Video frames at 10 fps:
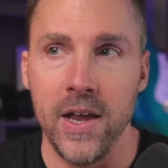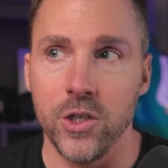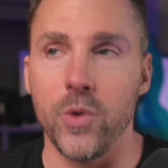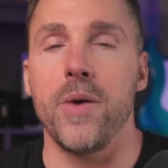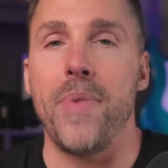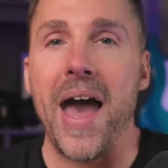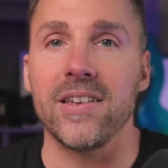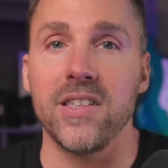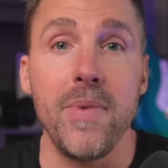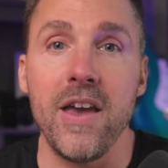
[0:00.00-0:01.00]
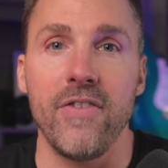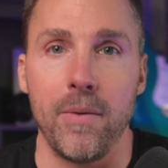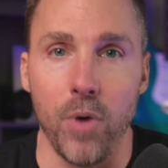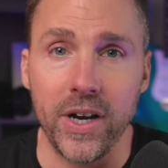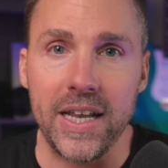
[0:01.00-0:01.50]
So in the past, they may have had
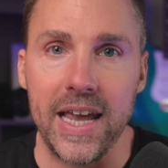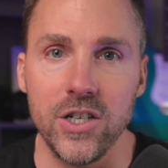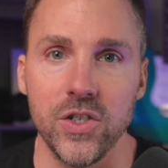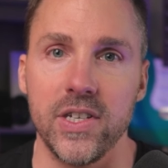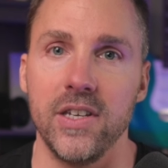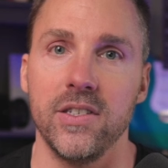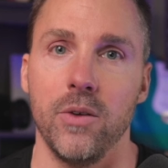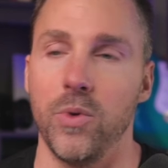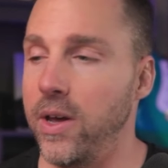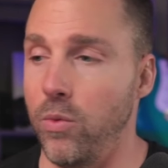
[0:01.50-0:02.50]
marketing agencies that were like,